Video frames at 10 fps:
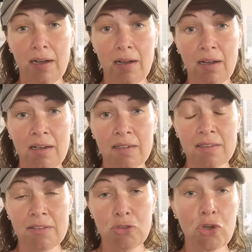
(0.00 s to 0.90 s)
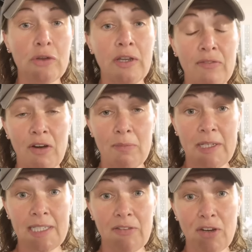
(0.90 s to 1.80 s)
are not only
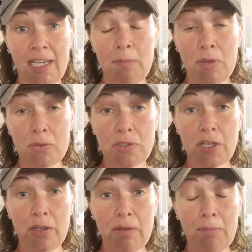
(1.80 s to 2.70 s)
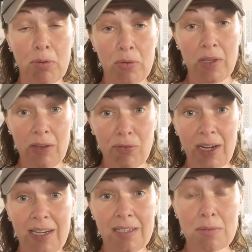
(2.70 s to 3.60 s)
environmentally friendly but also employee
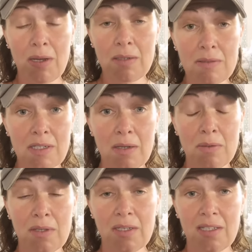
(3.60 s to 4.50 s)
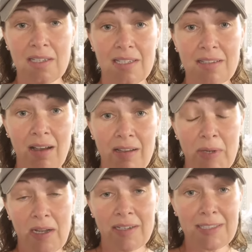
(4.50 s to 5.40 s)
friendly as well. So
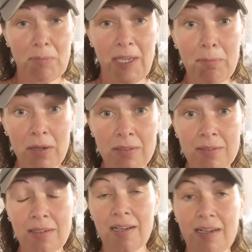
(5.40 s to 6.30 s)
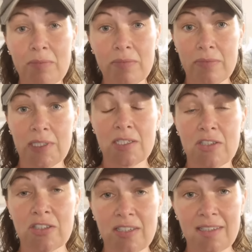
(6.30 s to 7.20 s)
we're kind to people,
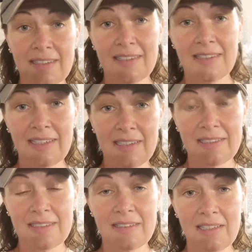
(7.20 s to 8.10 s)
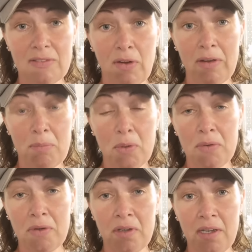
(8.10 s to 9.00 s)
which is very
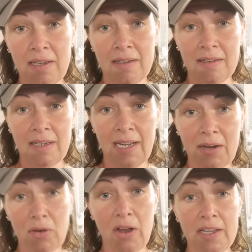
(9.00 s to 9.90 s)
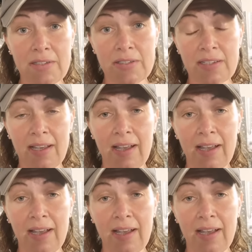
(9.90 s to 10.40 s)
important in our eyes,